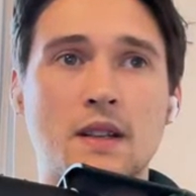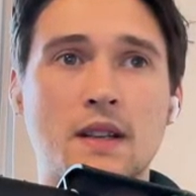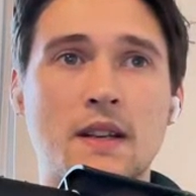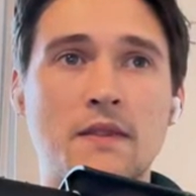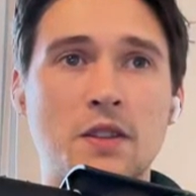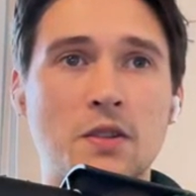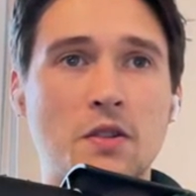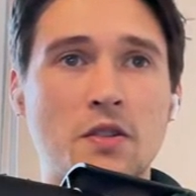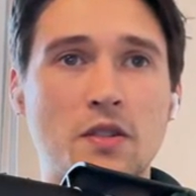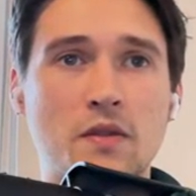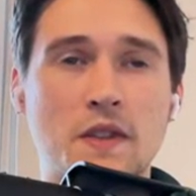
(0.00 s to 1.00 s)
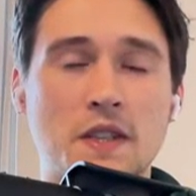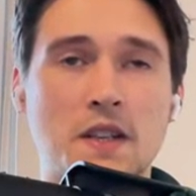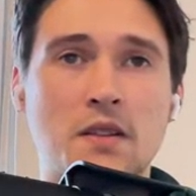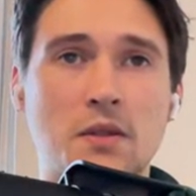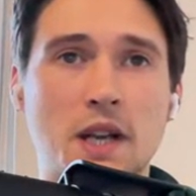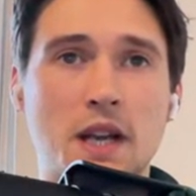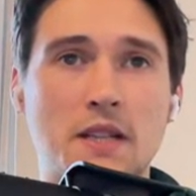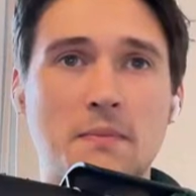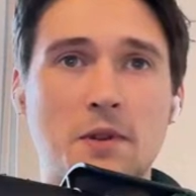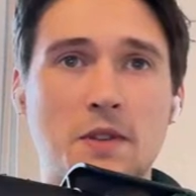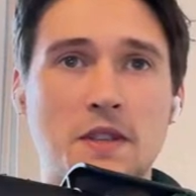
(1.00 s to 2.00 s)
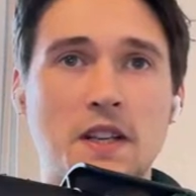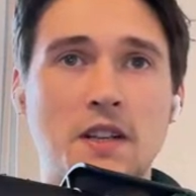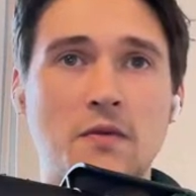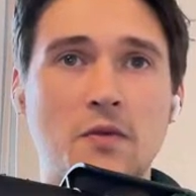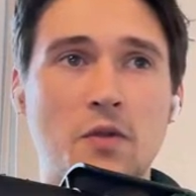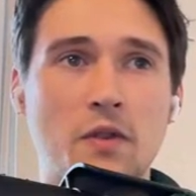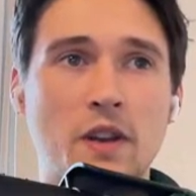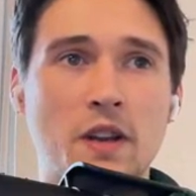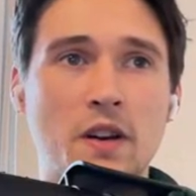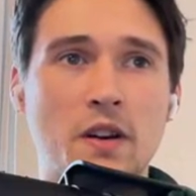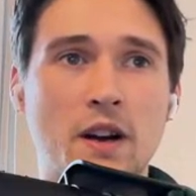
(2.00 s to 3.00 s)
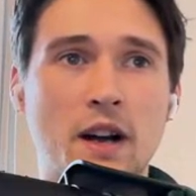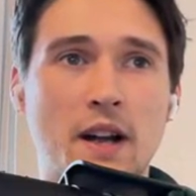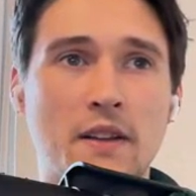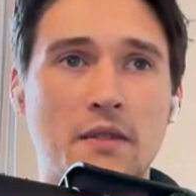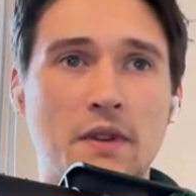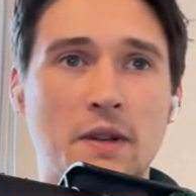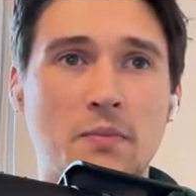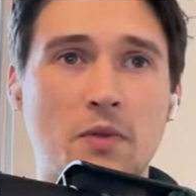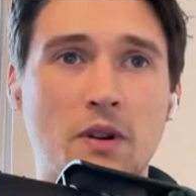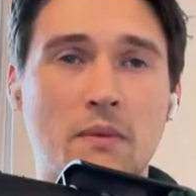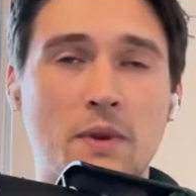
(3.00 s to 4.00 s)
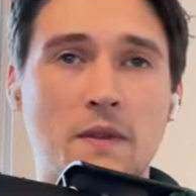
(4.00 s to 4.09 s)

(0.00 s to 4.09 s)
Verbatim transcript: Can we turn novice into experts in a four-year undergrad program?